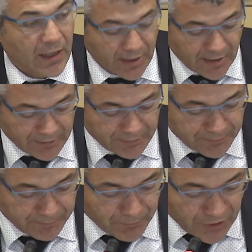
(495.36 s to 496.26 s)
And
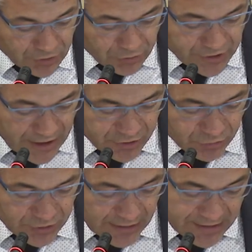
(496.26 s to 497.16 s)
this
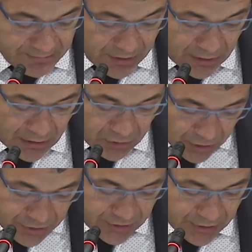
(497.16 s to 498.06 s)
consensus has been a
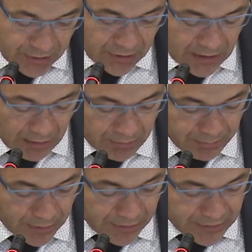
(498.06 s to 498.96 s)
constant in our
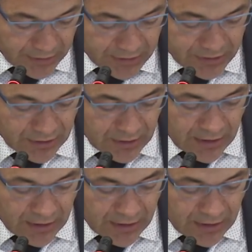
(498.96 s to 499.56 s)
politics,